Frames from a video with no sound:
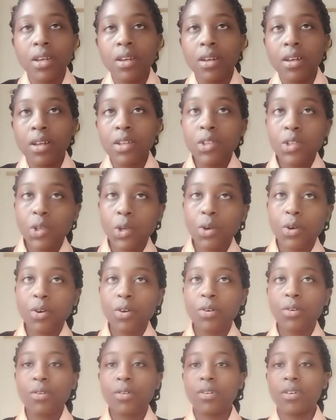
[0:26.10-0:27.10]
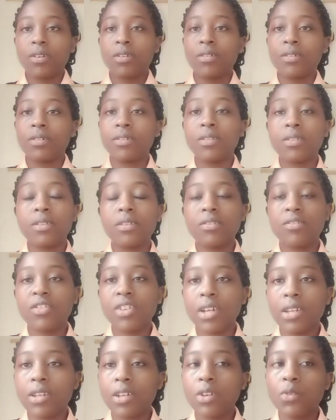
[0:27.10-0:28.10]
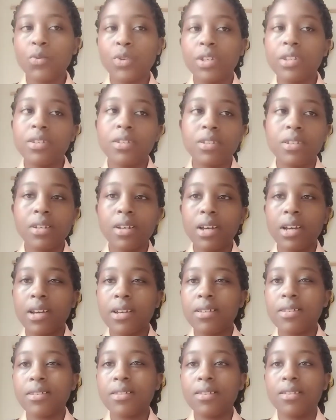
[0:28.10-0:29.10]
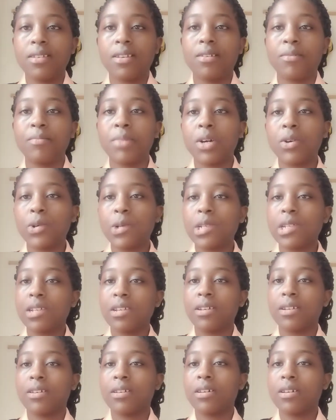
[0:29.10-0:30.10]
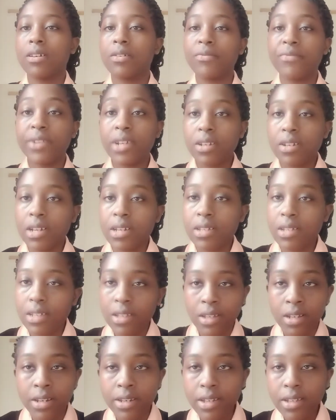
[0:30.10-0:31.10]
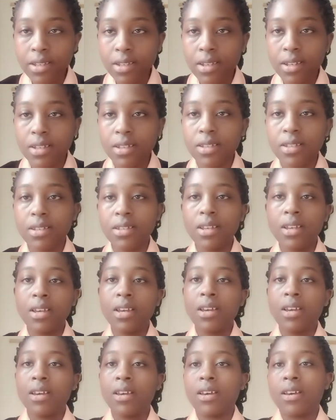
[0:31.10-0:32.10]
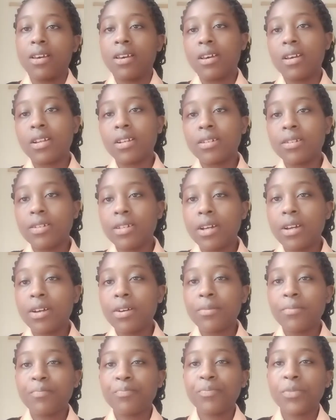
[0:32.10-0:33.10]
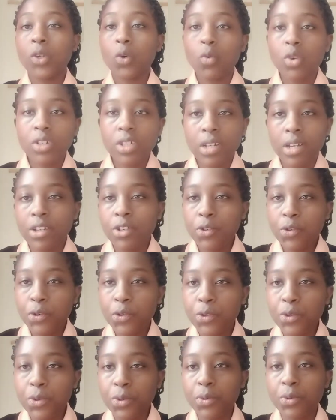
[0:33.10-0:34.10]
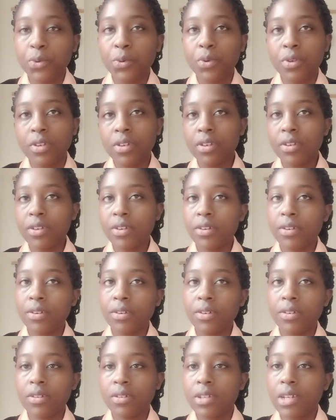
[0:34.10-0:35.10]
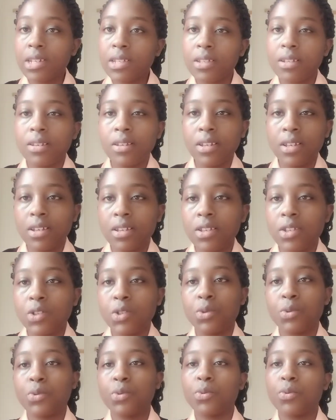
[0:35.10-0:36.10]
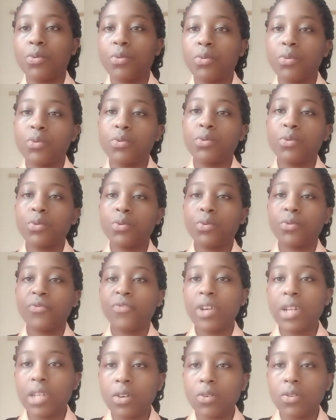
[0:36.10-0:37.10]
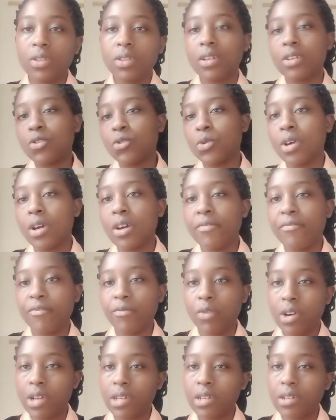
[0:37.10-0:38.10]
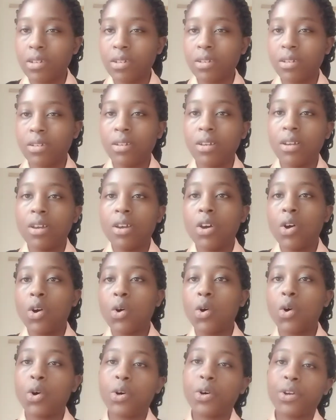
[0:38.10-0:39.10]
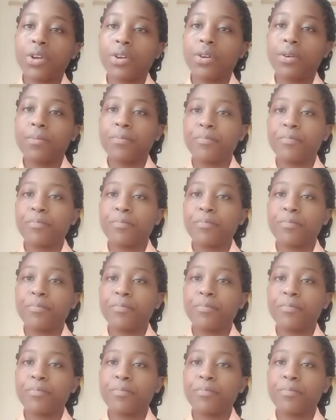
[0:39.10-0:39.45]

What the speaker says: And so in this channel we discuss about various illnesses and what can you do just in case you find out that you have one, or